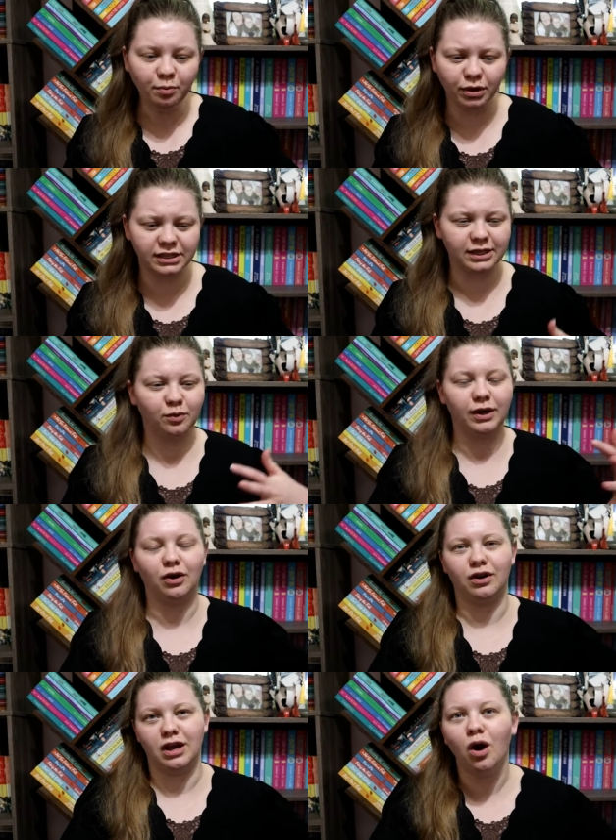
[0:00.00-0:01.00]
books that we
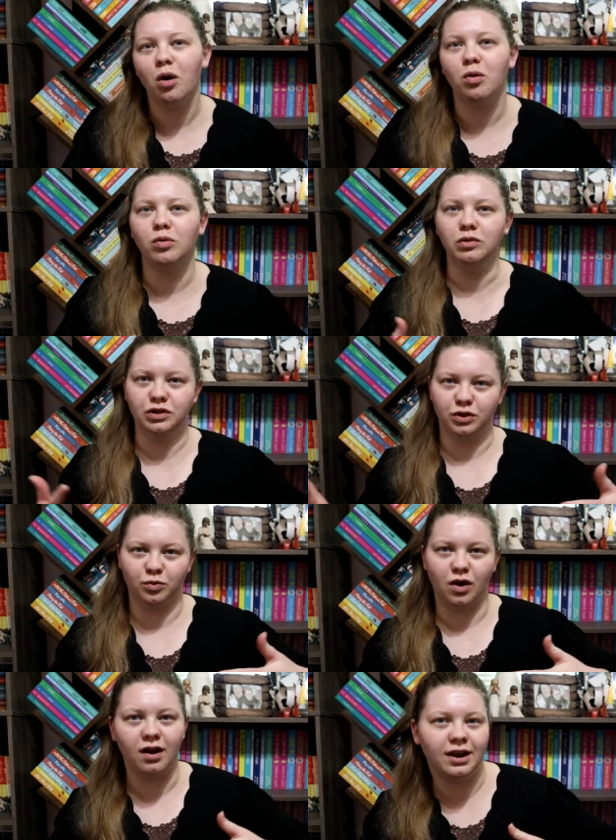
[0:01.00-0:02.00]
already owned or
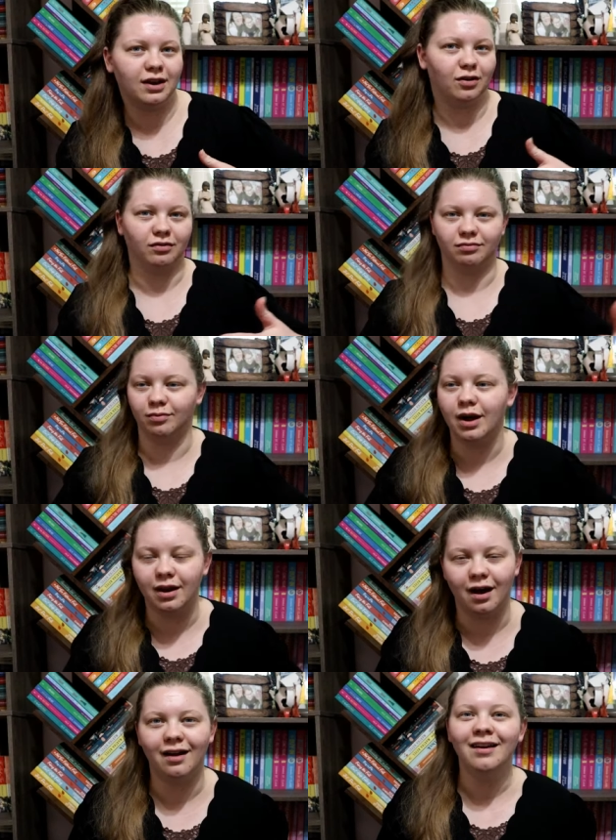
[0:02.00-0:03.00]
wanted or
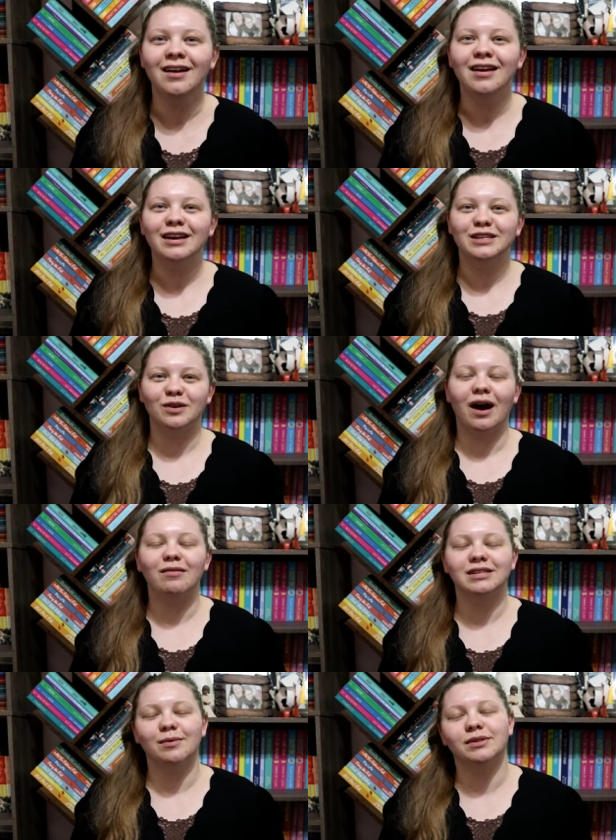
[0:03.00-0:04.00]
whatnot. So I
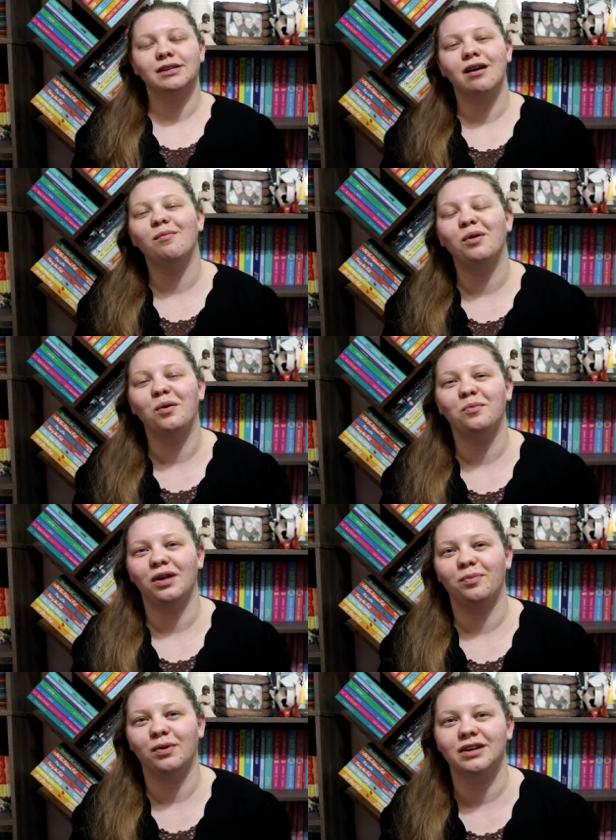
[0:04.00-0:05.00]
was able to come home
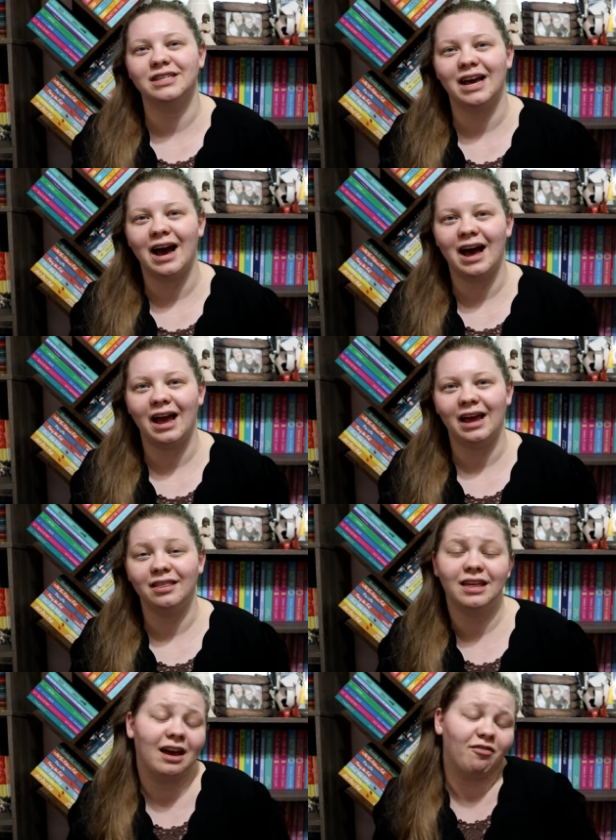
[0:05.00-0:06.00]
with books that
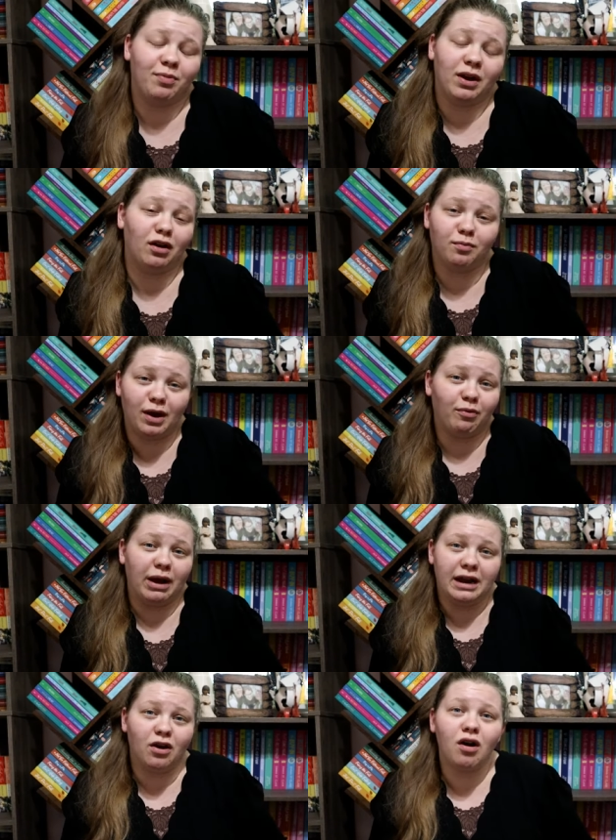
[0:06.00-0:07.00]
I that have been on my
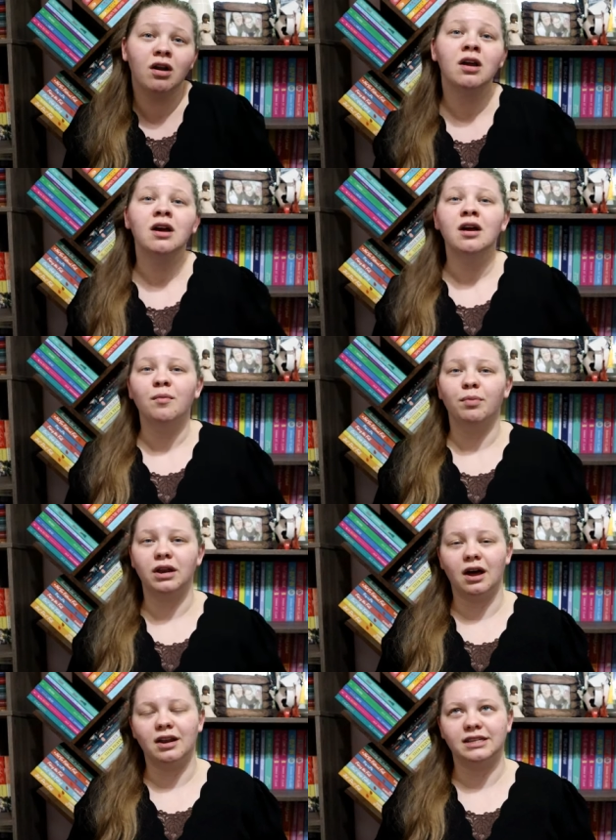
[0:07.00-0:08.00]
radar,
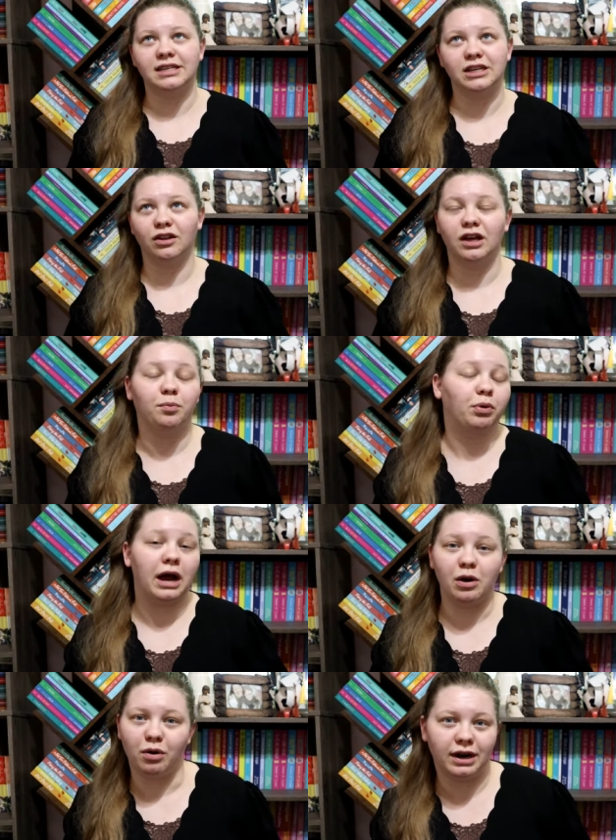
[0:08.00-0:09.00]
but not necessarily a
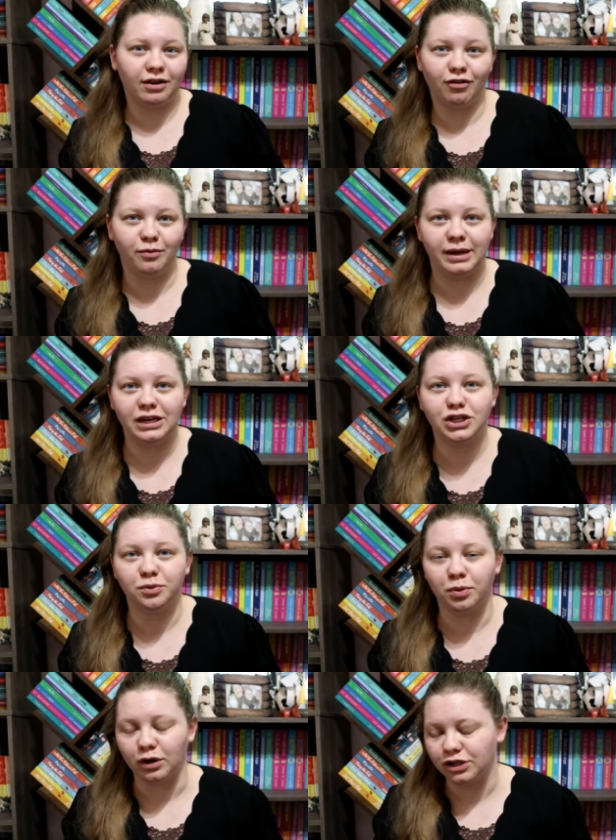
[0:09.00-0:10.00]
priority for me
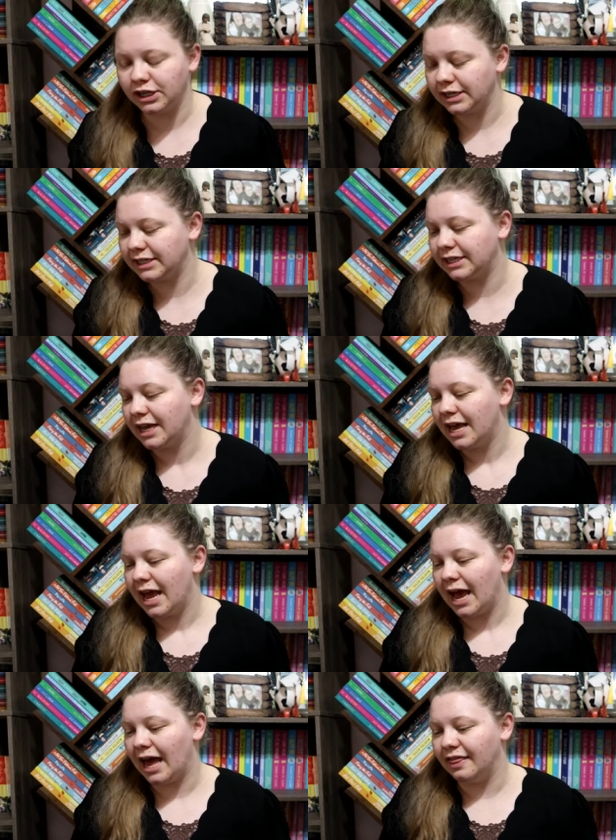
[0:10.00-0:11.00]
to purchase.
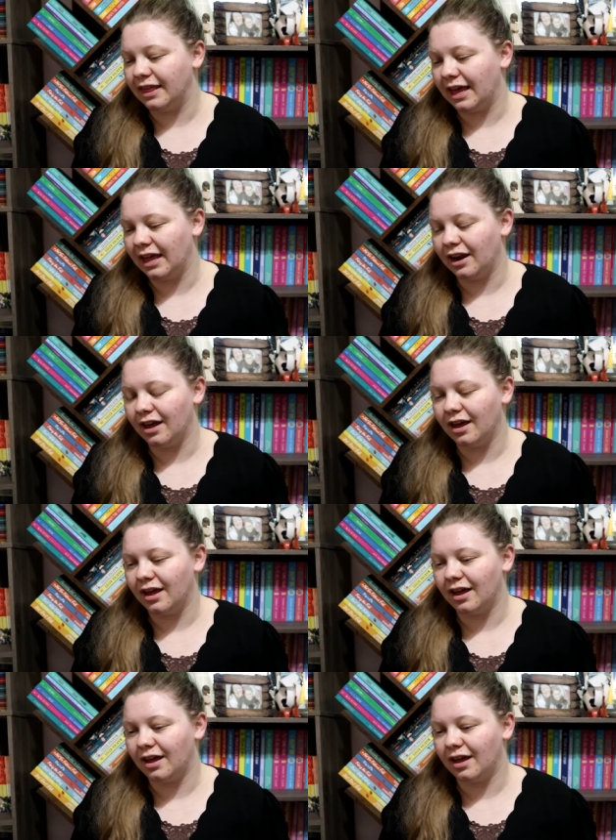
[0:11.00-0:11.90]
And then